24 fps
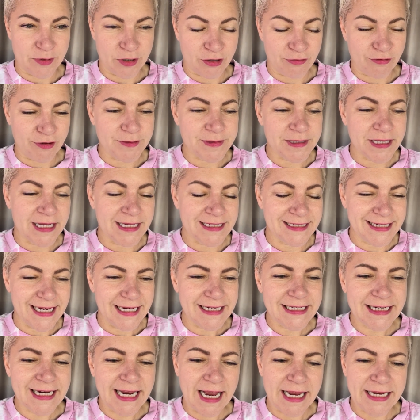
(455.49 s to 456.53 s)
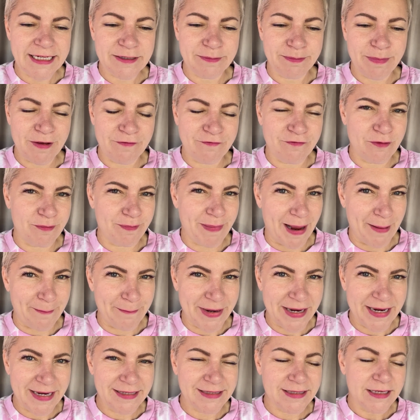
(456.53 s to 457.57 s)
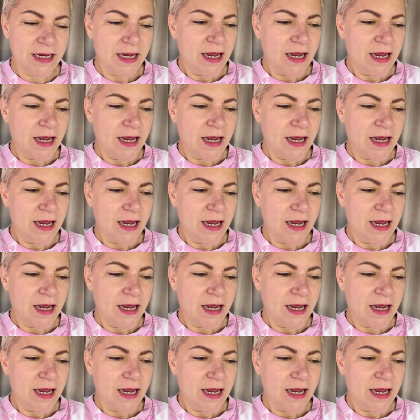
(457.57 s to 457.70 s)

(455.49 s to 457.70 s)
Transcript: groups that are dedicated to Bedford Bambis,